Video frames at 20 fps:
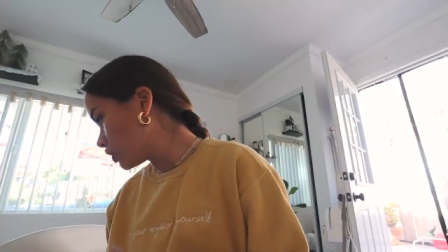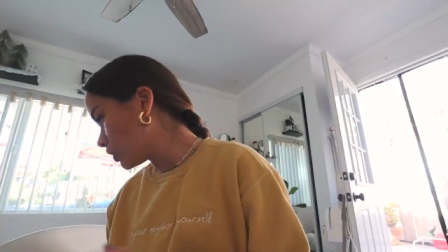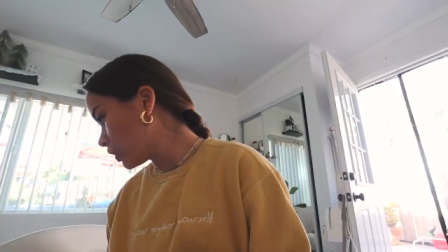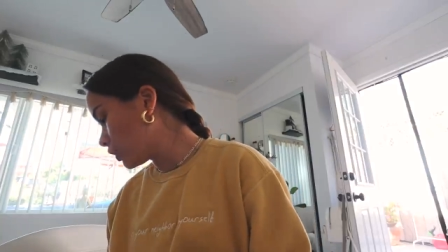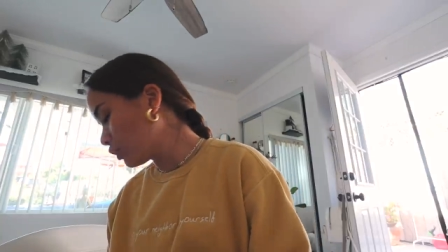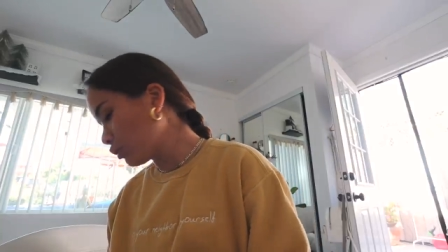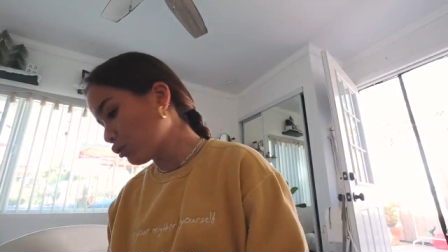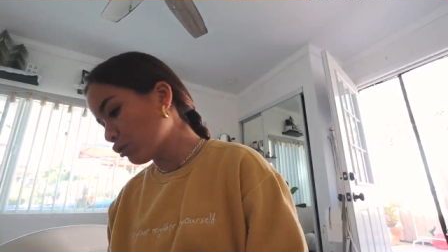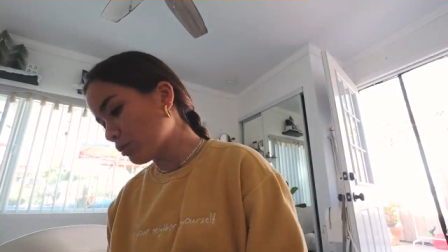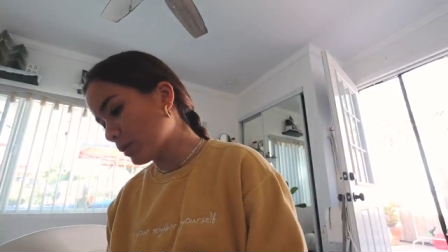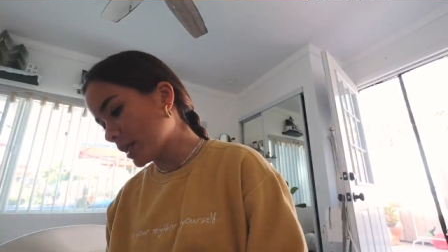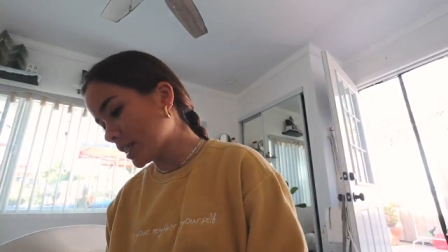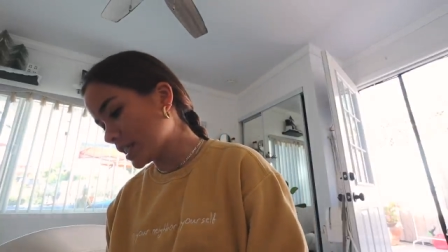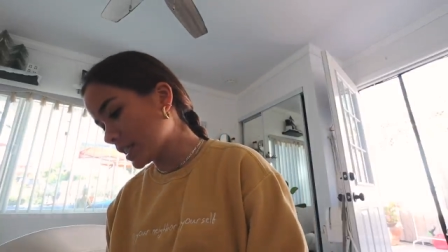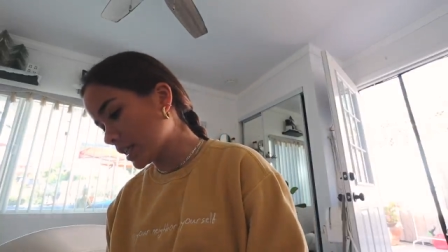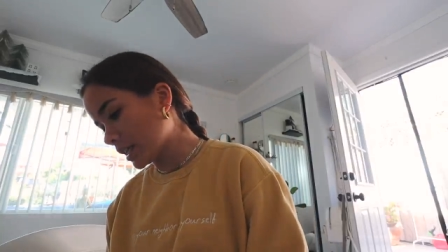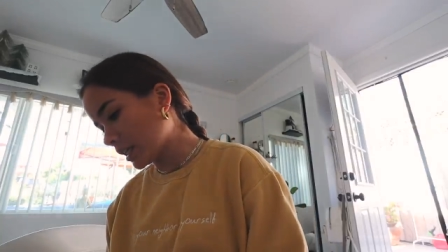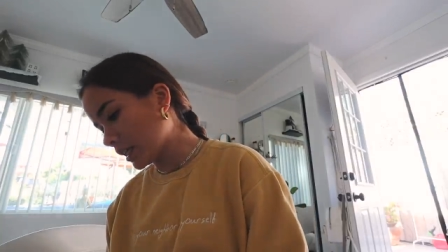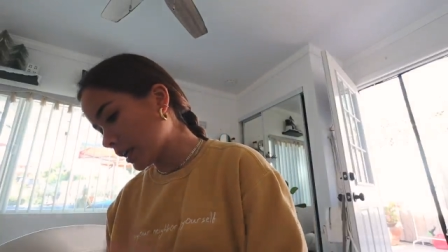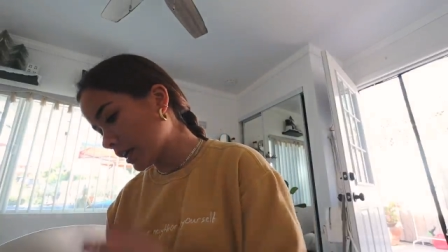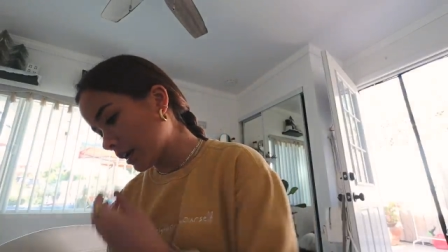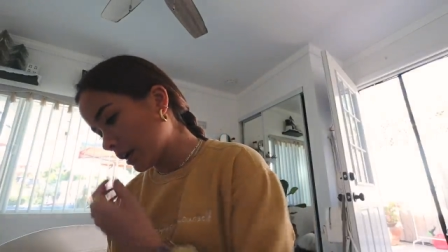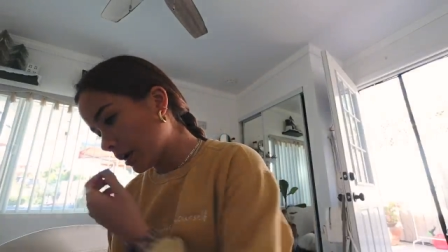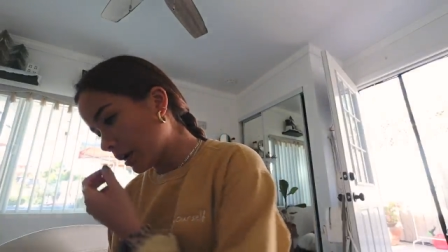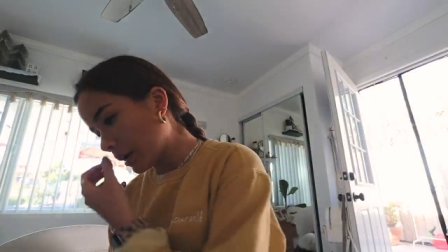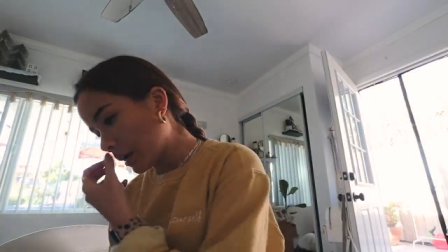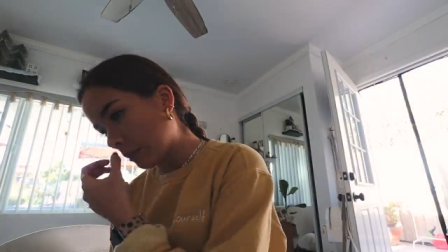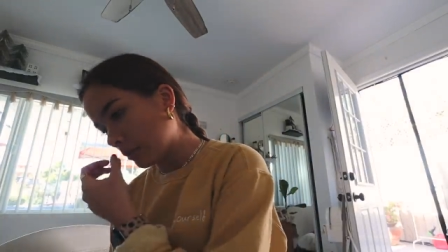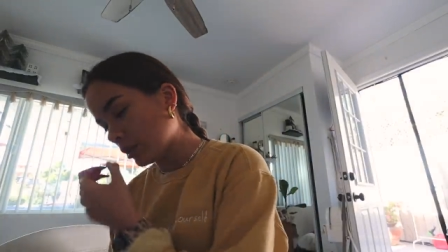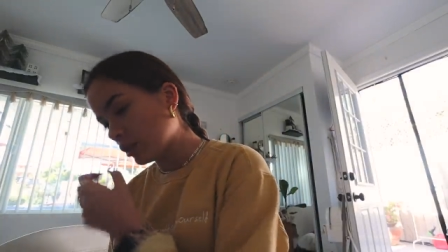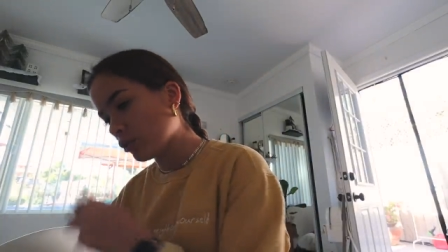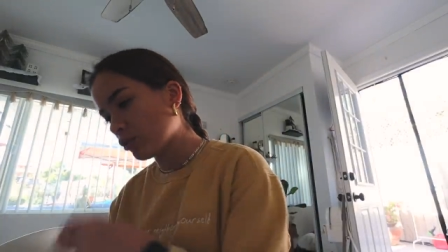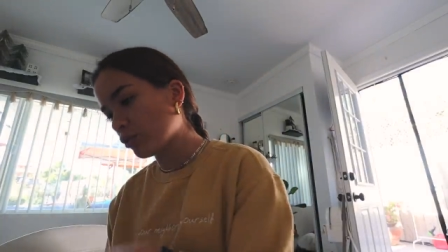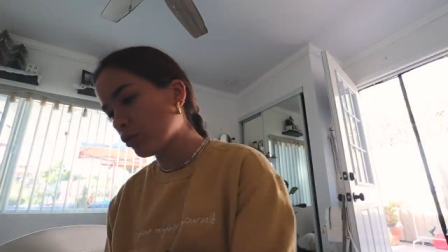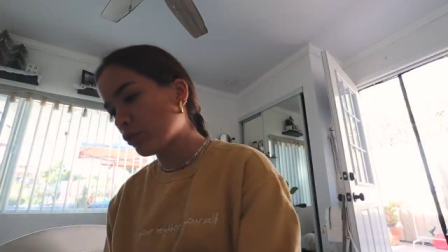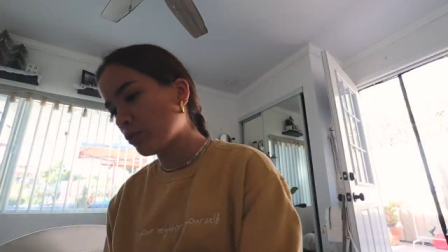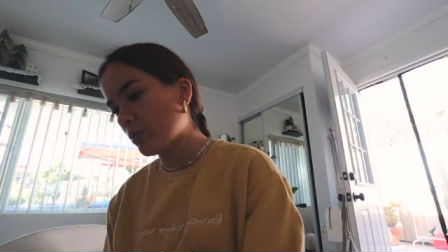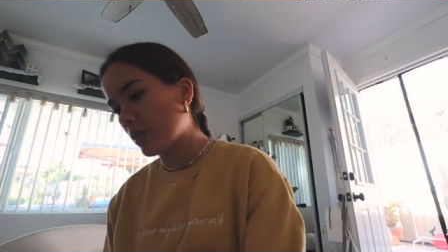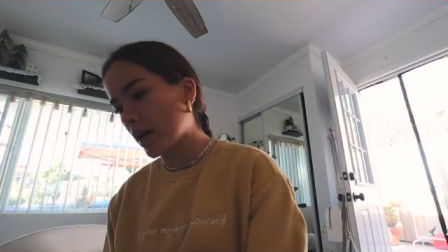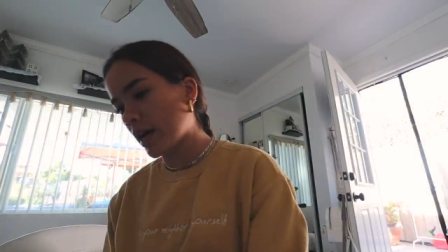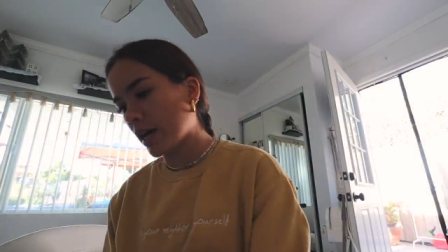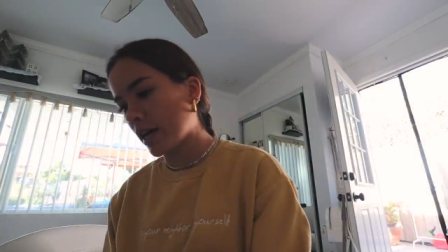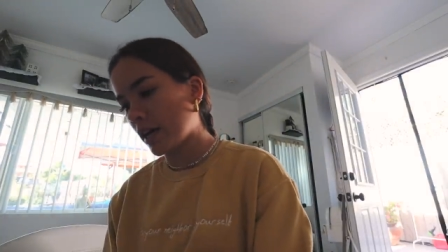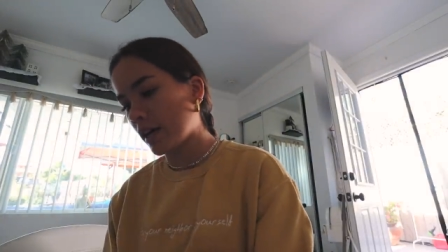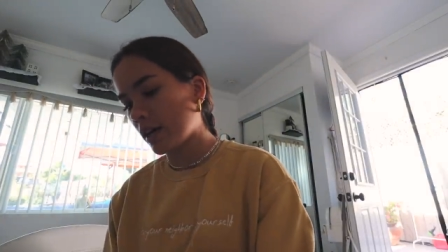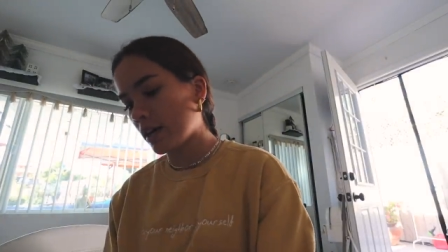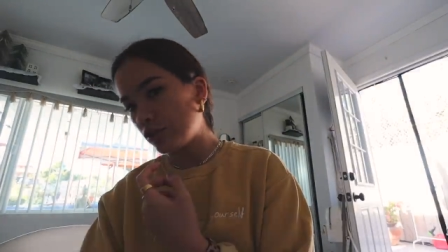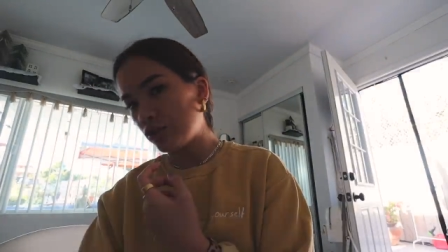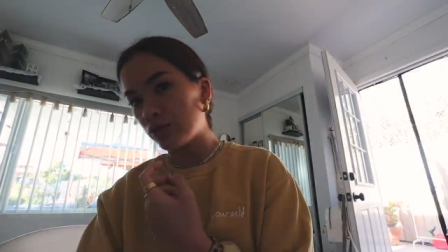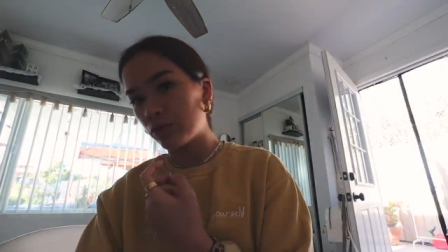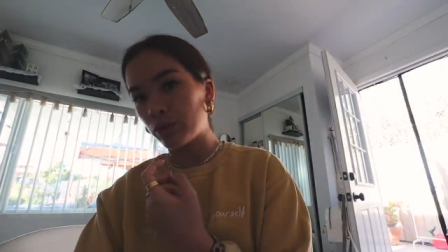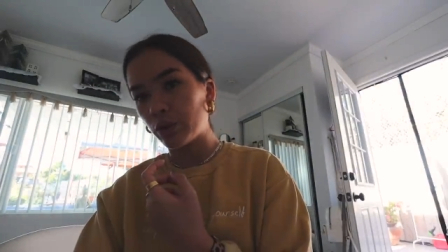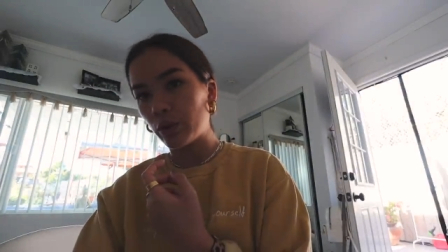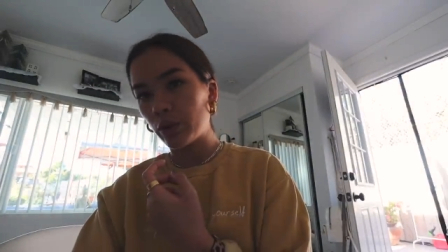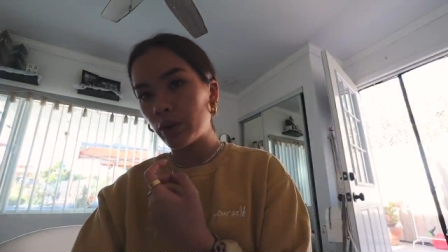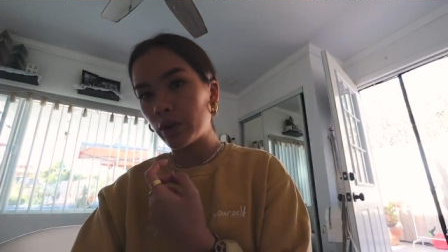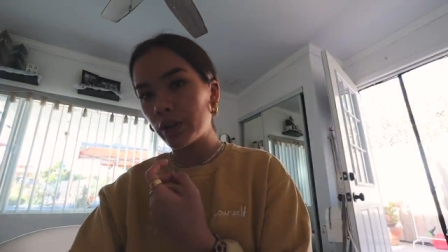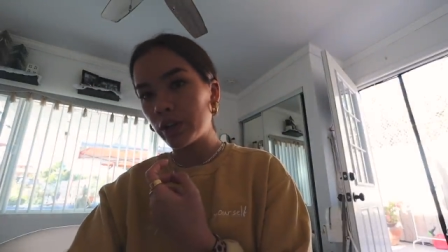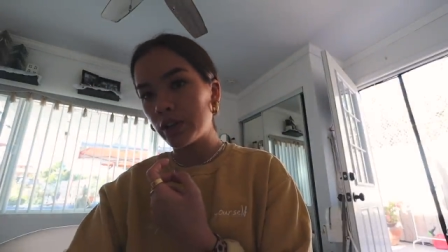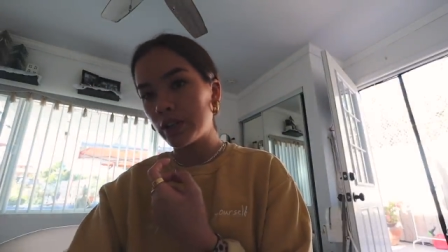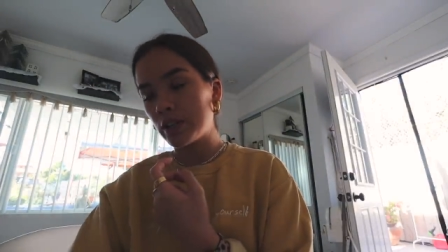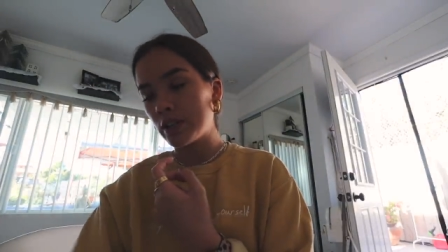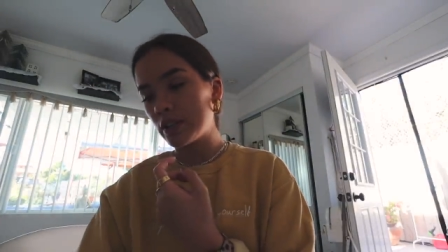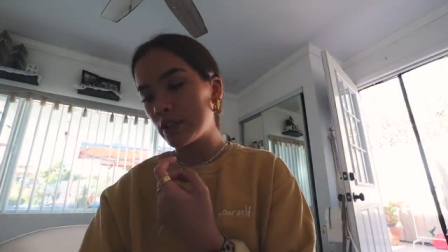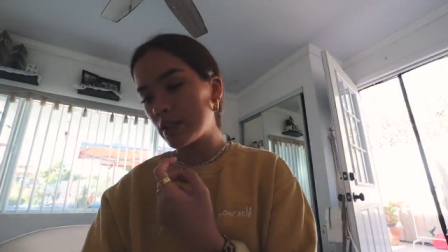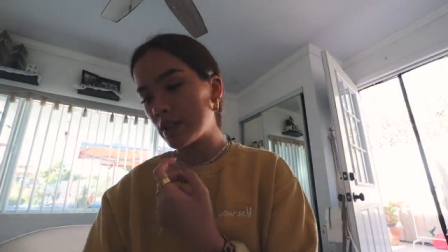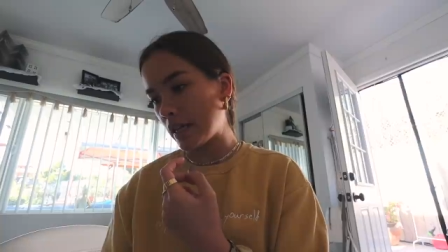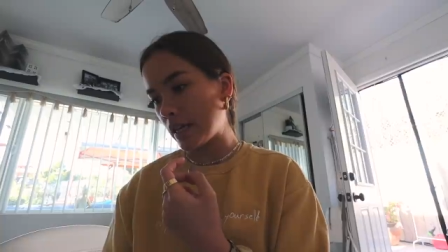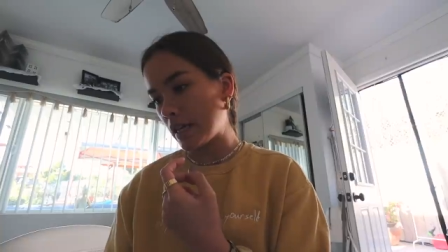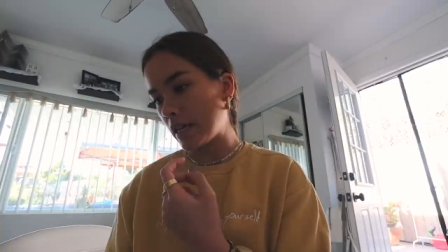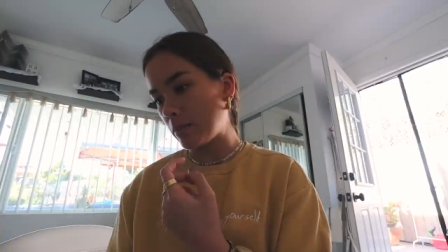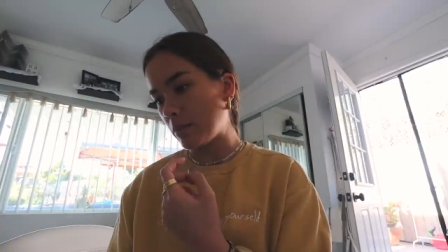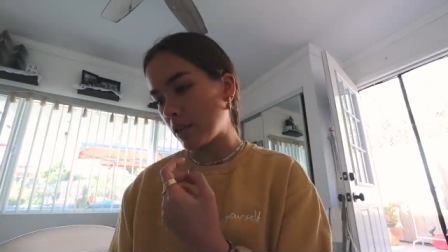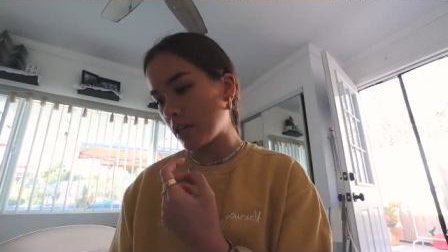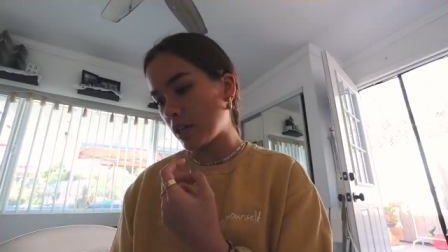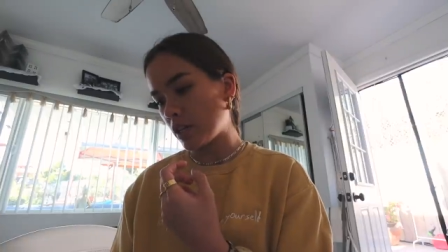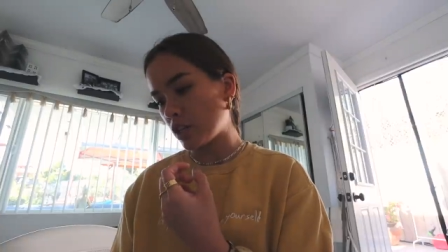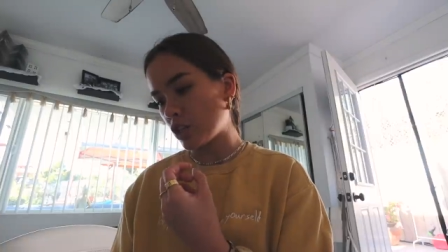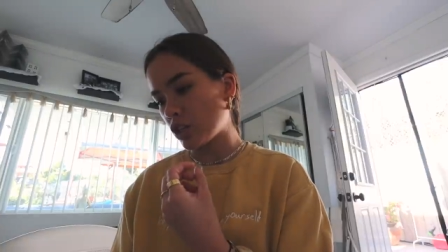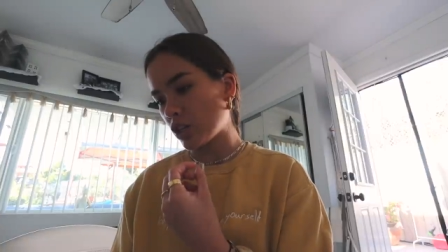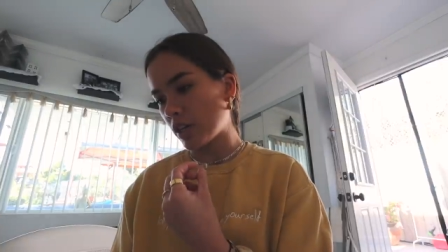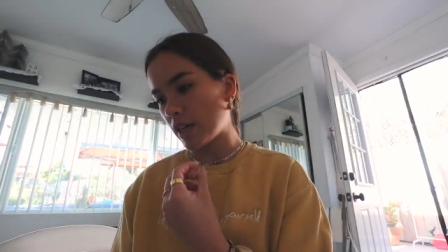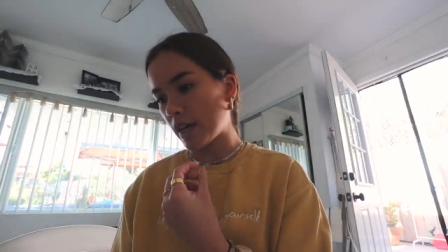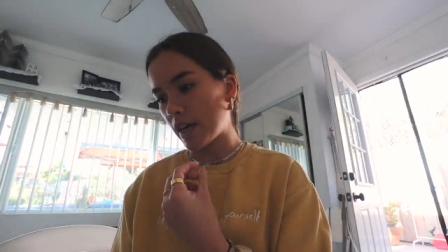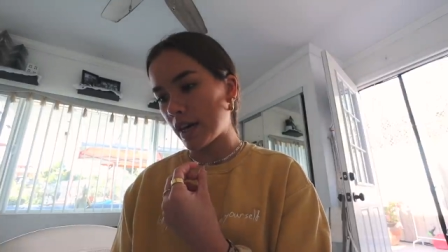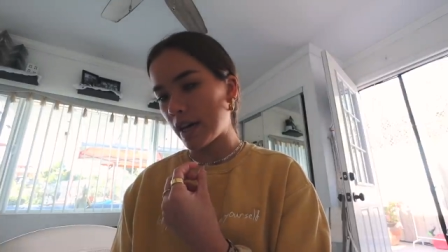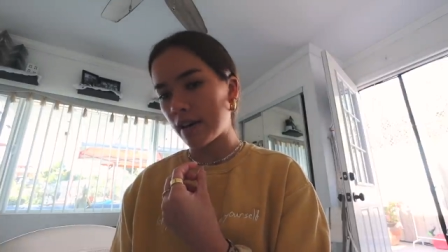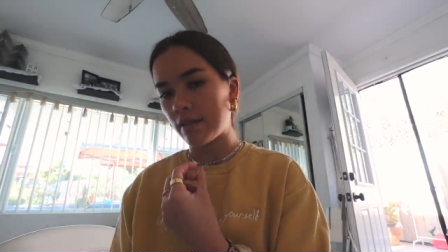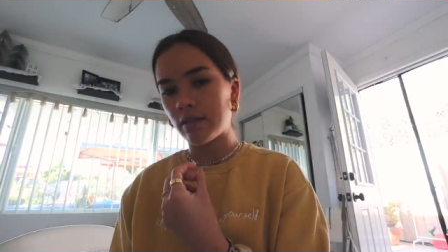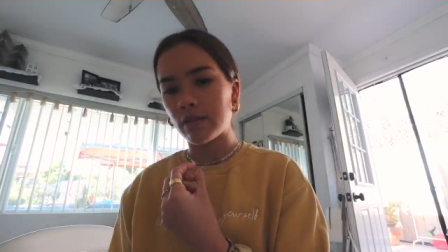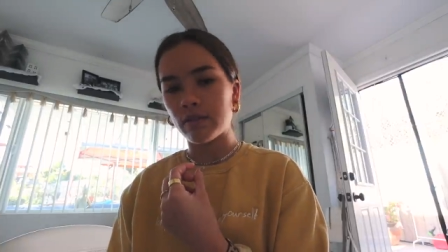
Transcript: looking through my skincare, I mean through my drawers and making sure I have